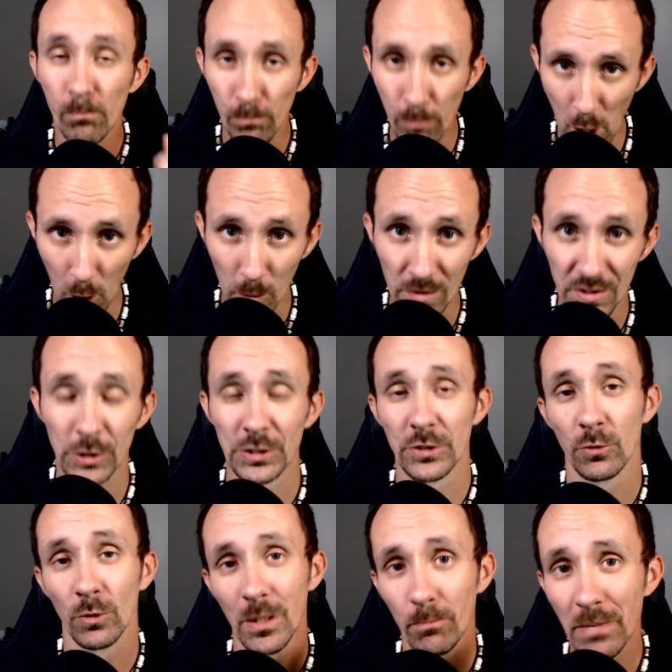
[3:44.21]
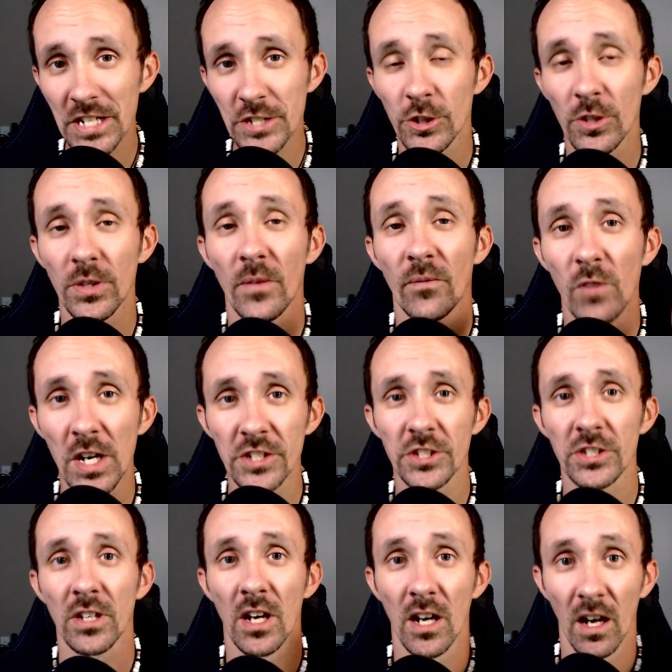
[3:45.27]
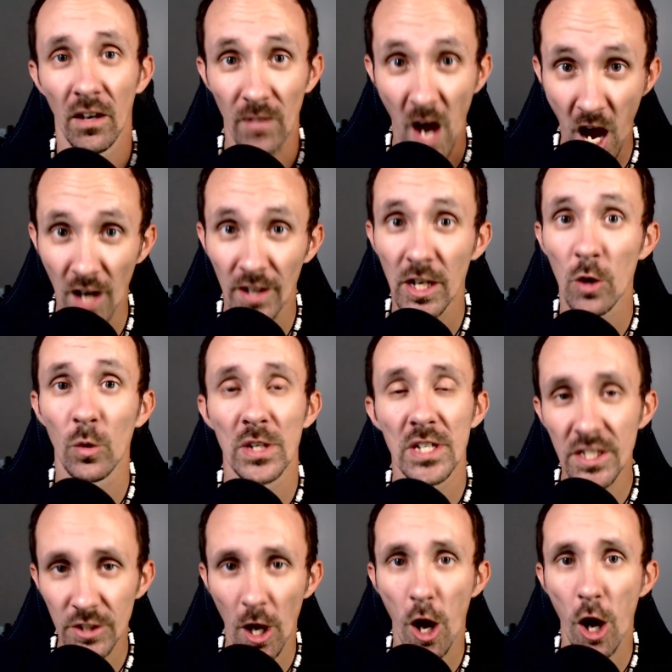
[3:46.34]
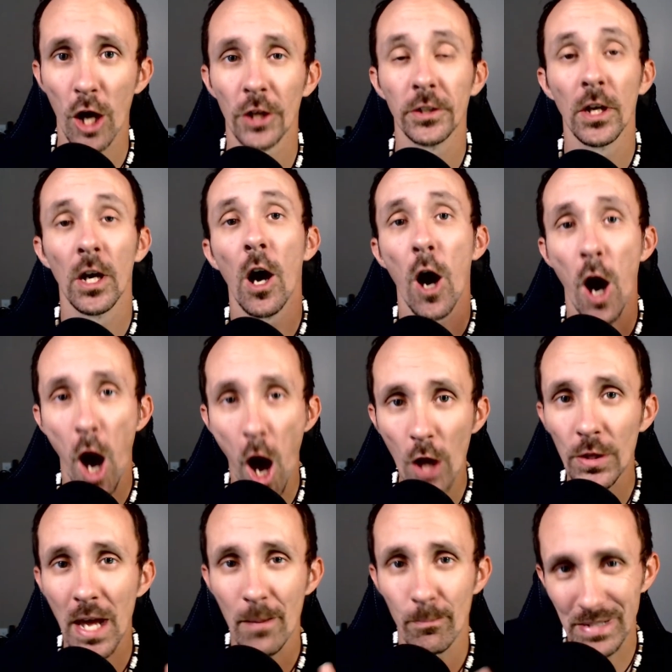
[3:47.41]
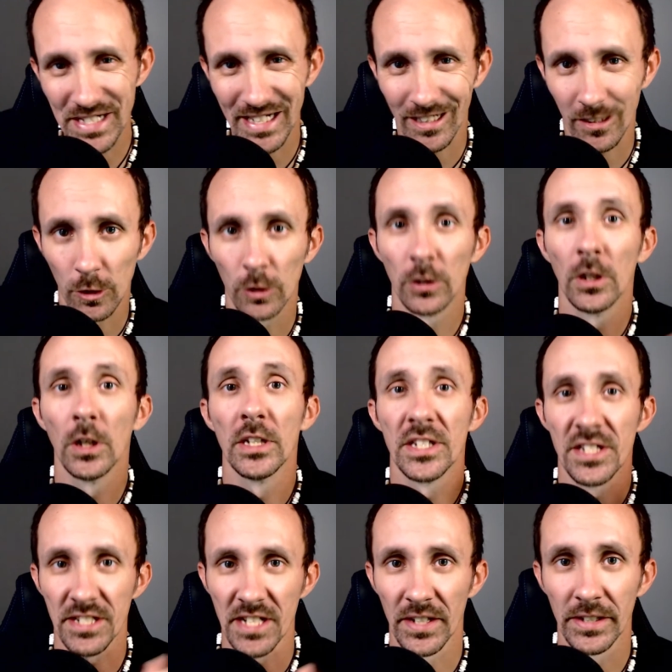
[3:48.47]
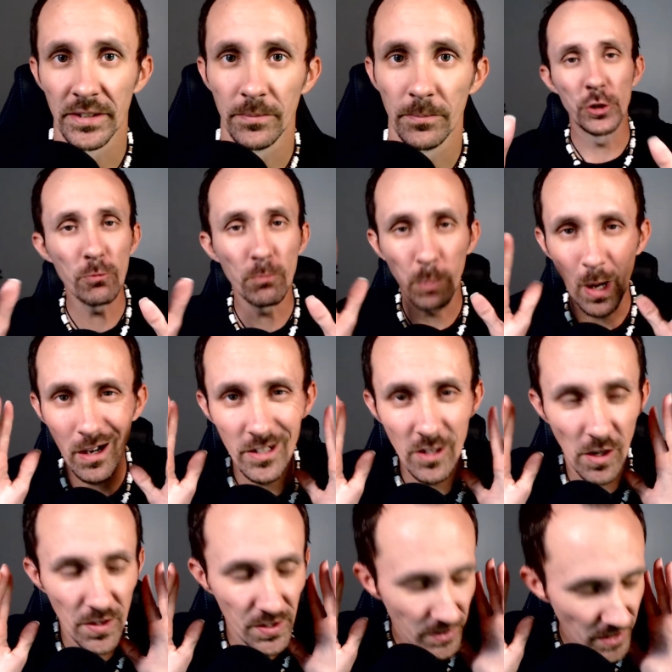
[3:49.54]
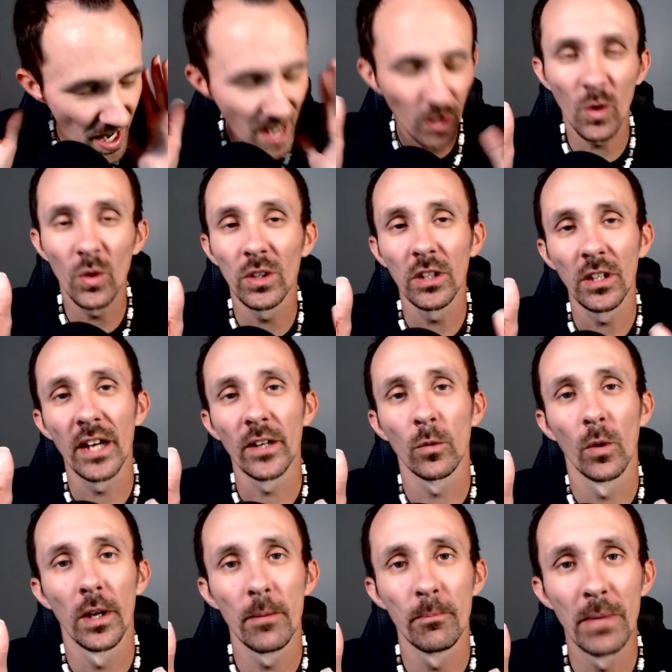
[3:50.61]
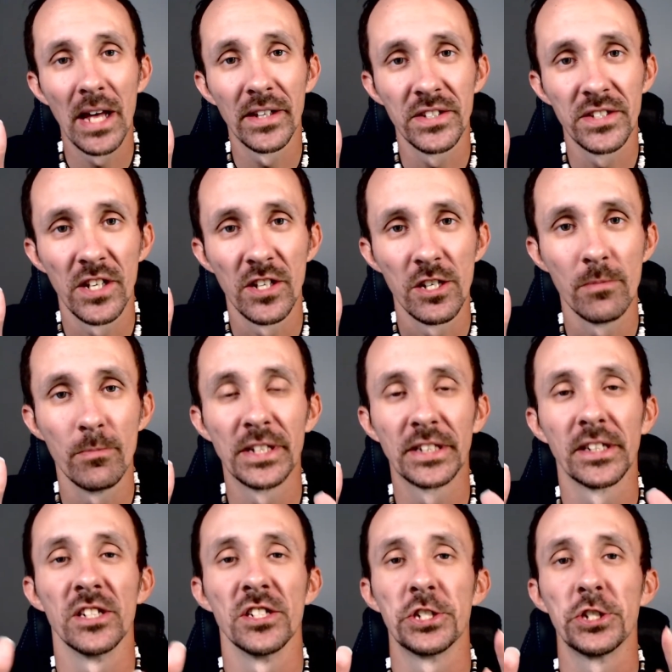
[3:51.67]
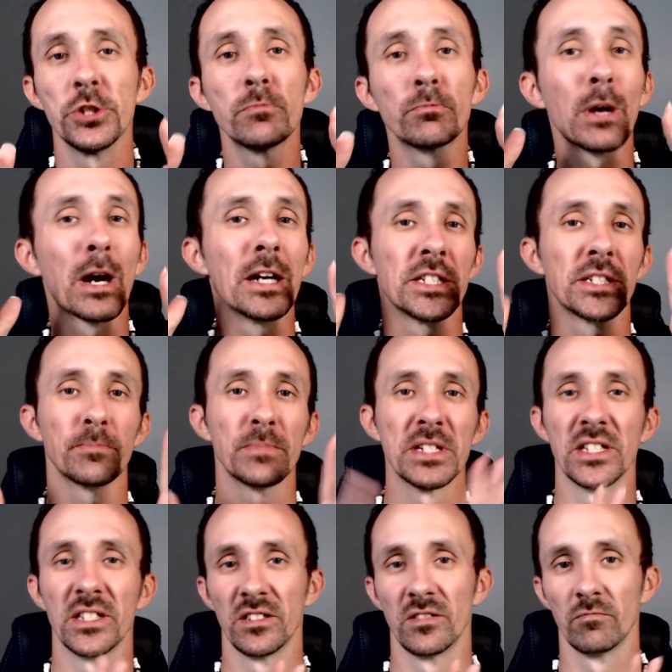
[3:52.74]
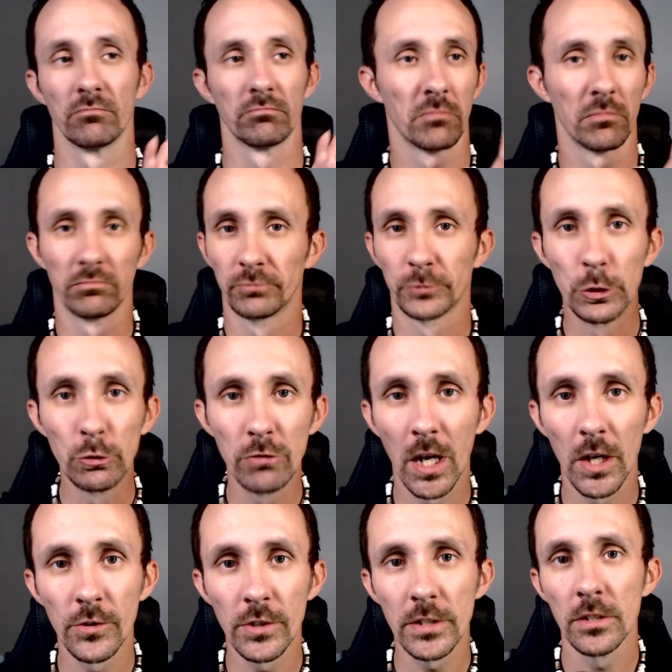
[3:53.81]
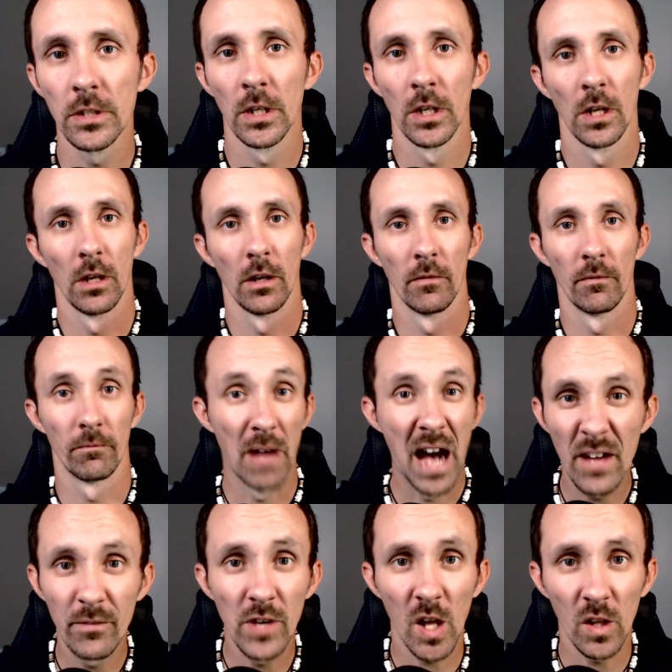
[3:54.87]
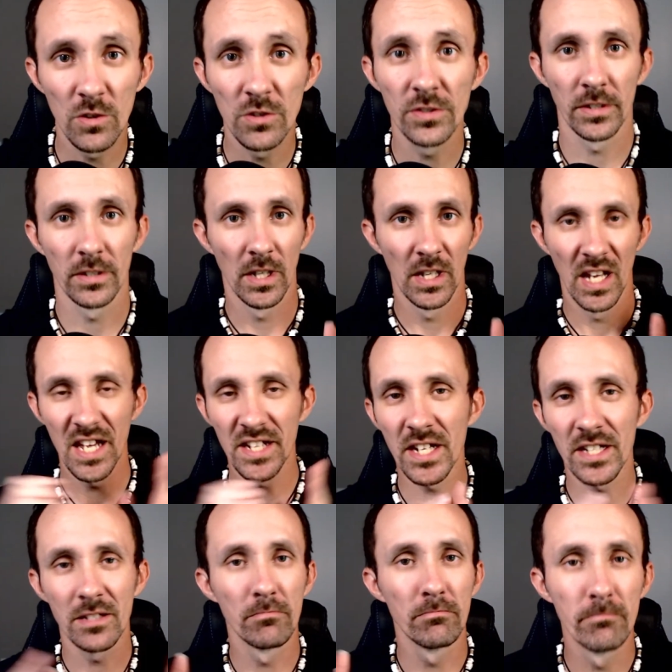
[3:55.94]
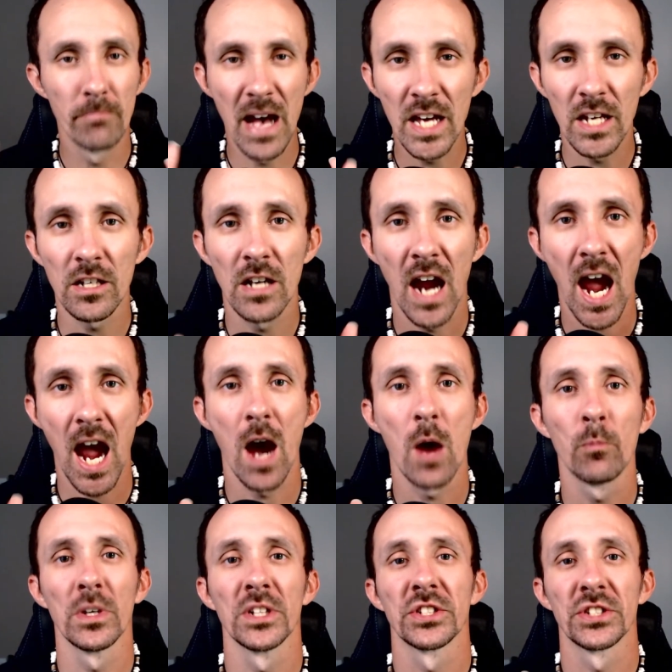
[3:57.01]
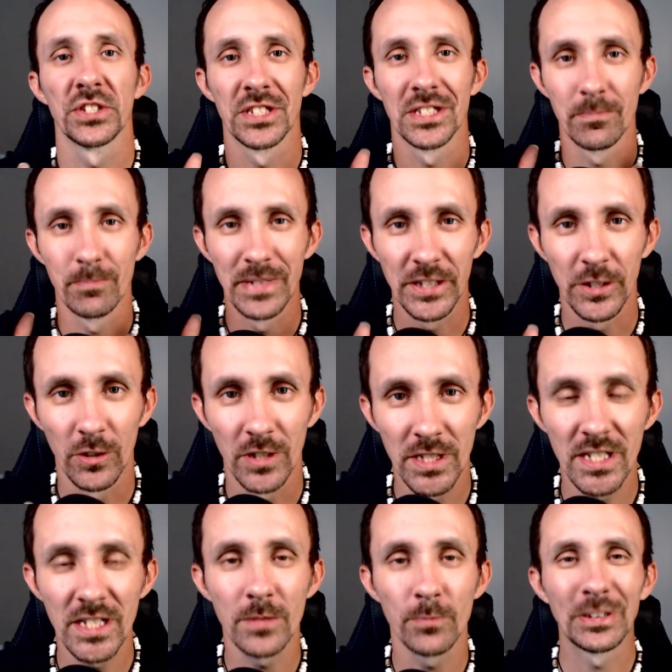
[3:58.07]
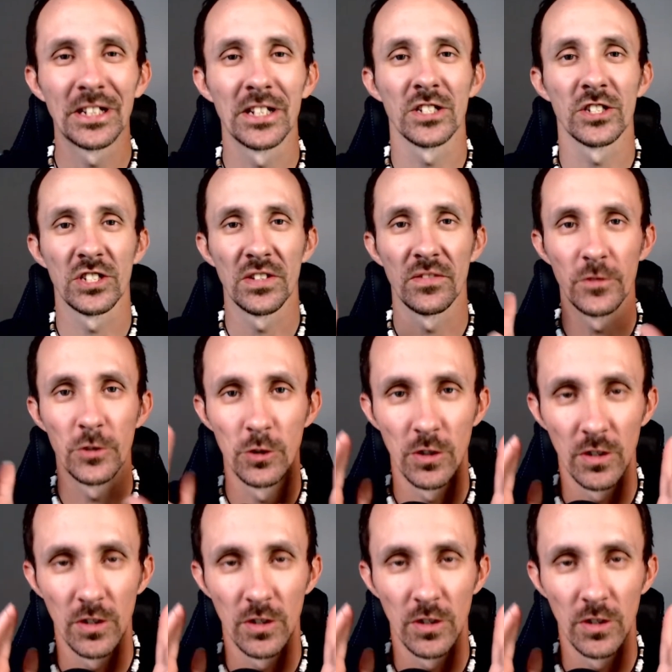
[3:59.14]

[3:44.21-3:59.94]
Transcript: both. So you wanna make sure the function of audio is on on that particular setting probably are not going to like what I'm about to tell you because you probably spent 200 $5. It doesn't matter how much the speaker is because if you're